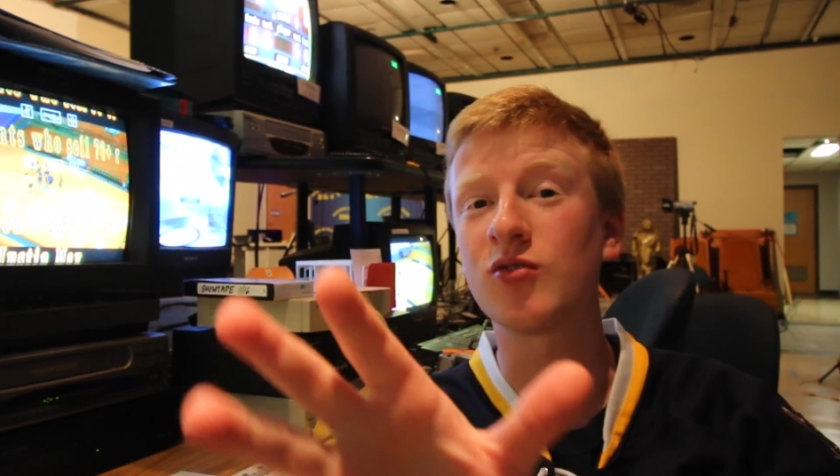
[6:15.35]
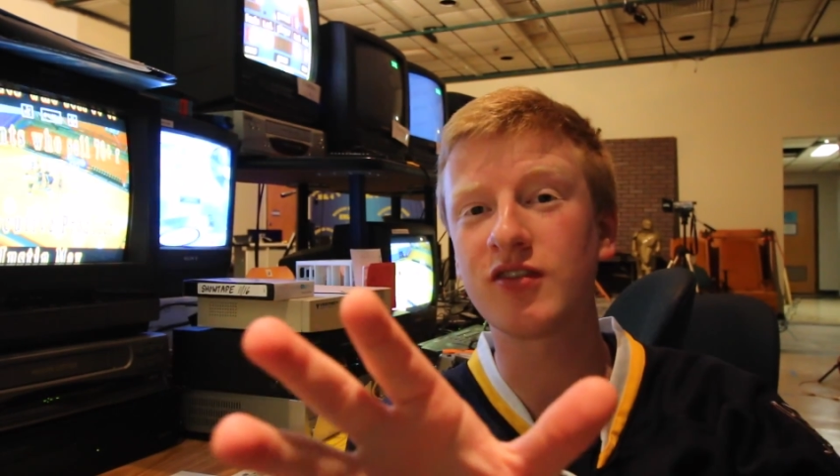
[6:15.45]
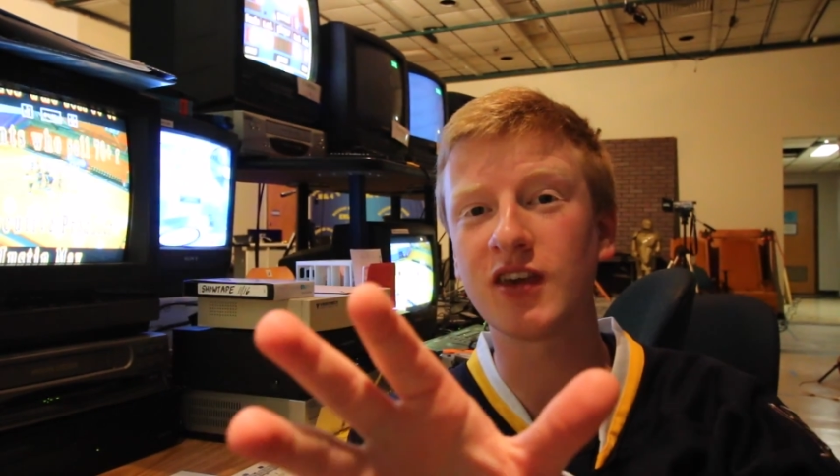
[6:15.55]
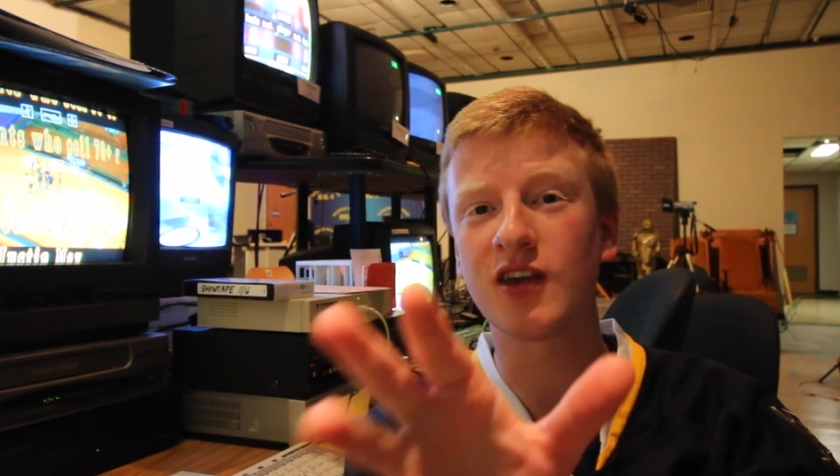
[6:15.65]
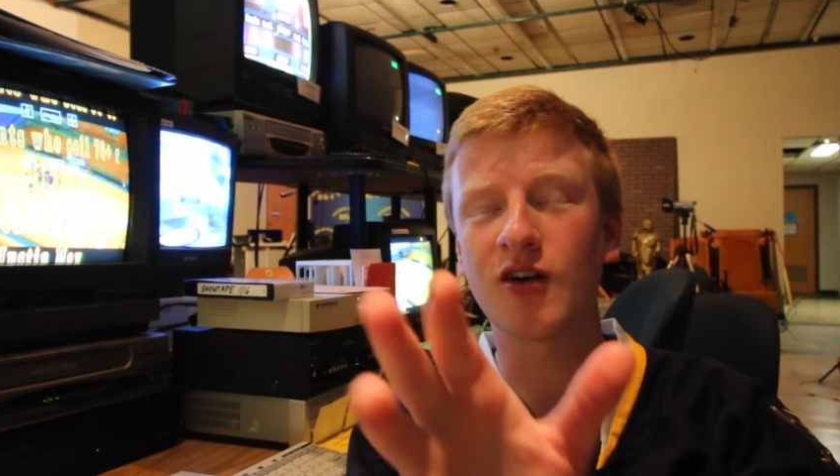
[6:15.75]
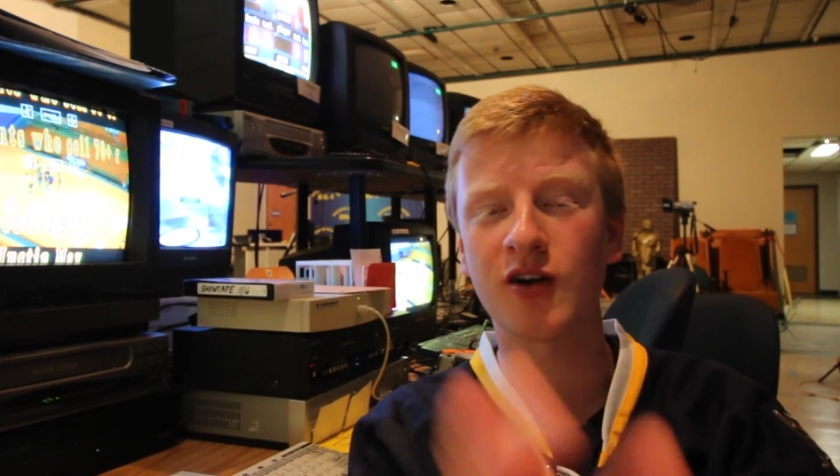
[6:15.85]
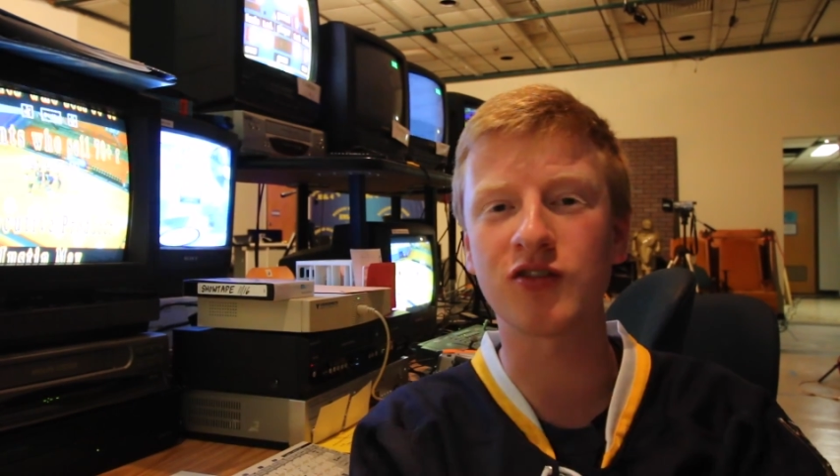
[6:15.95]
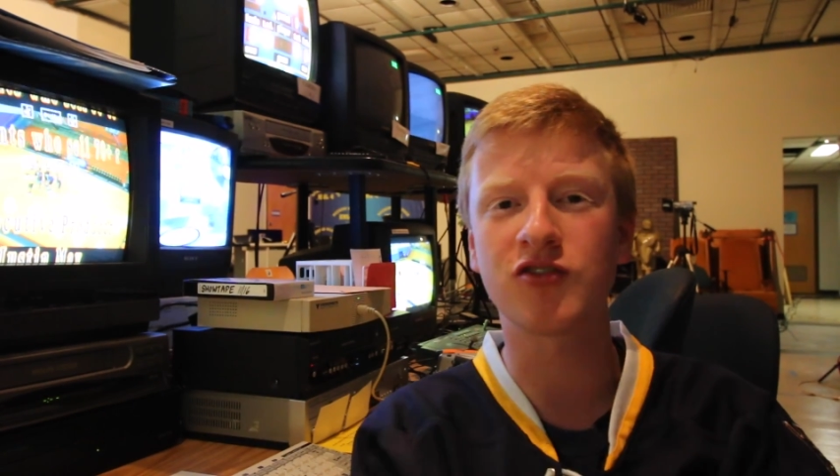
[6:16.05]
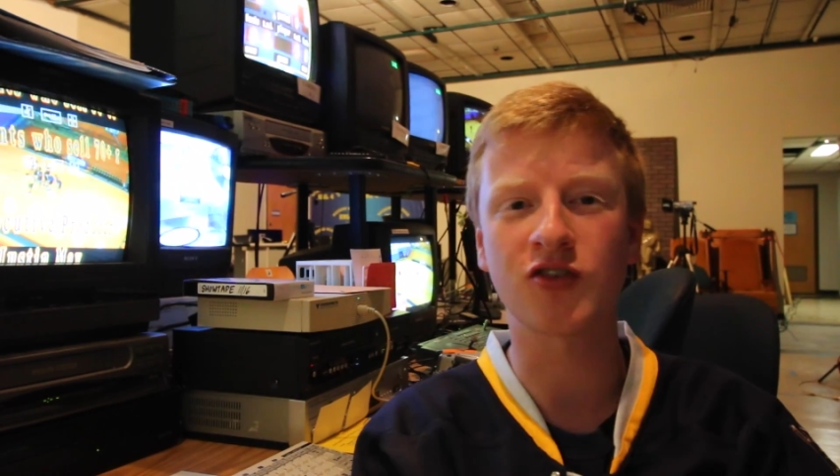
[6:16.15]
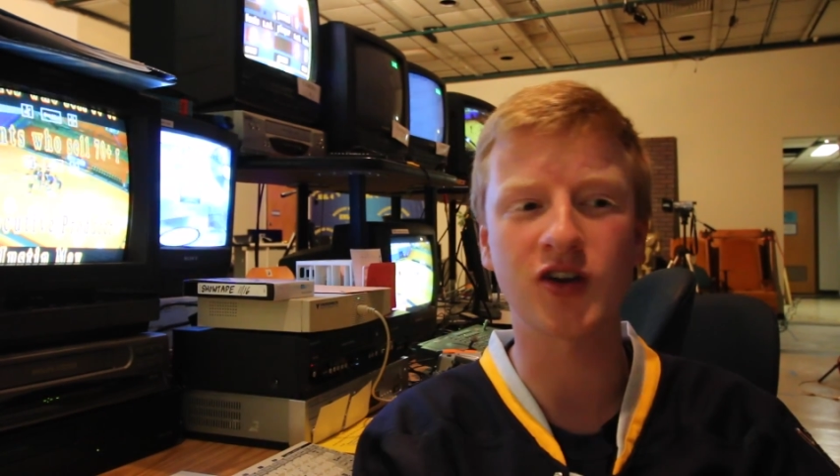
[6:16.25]
see on
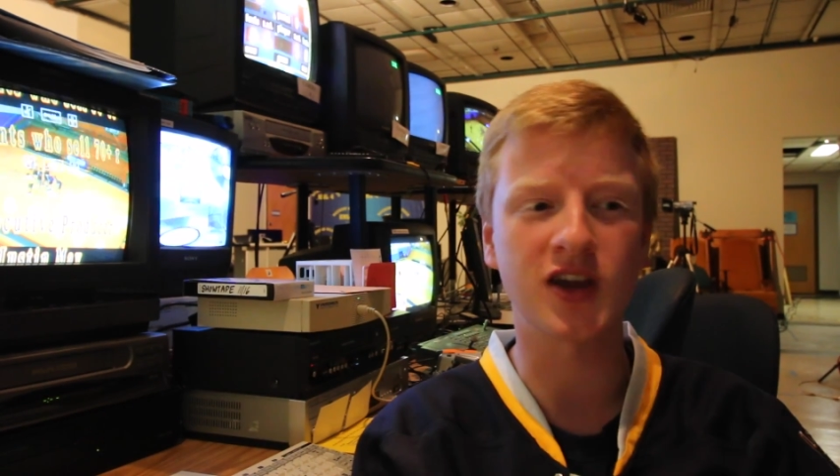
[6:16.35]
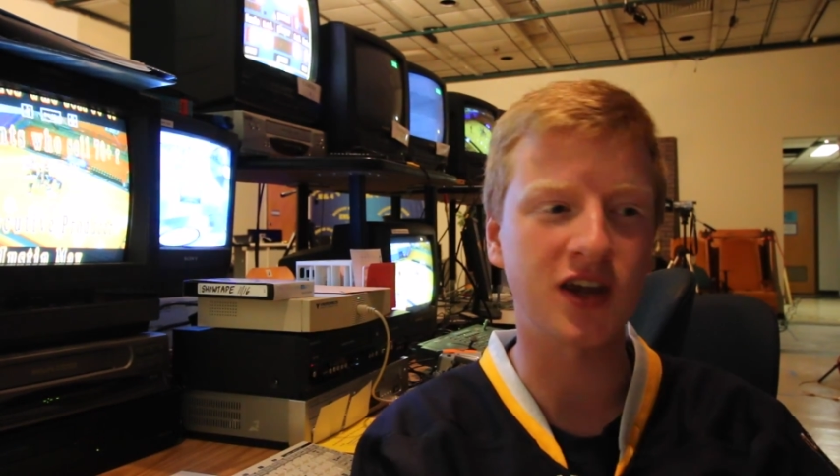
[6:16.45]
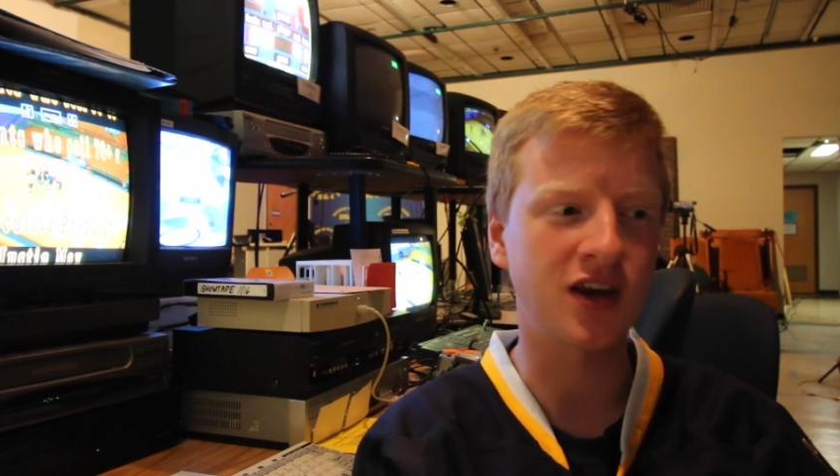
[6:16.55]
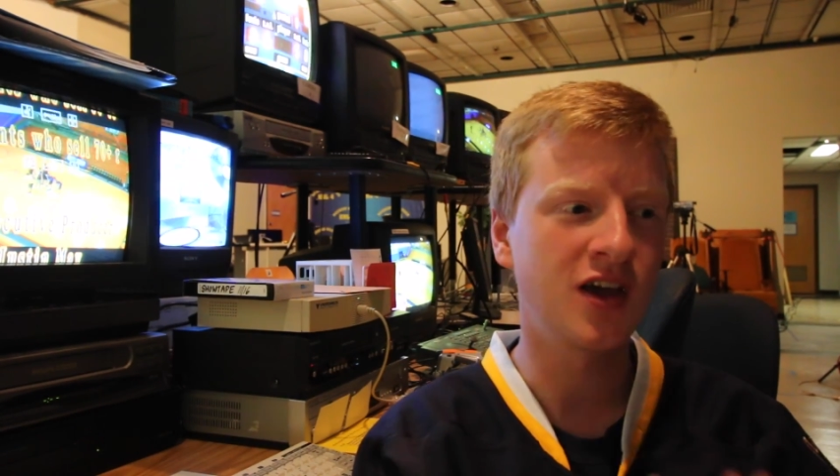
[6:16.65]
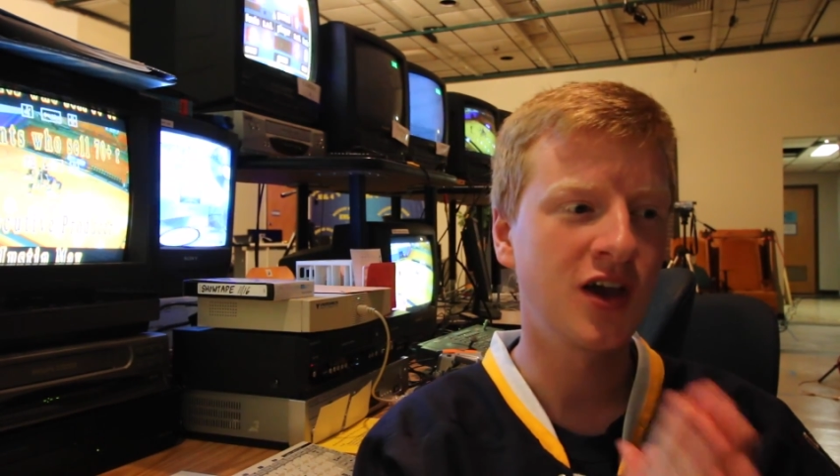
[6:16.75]
screen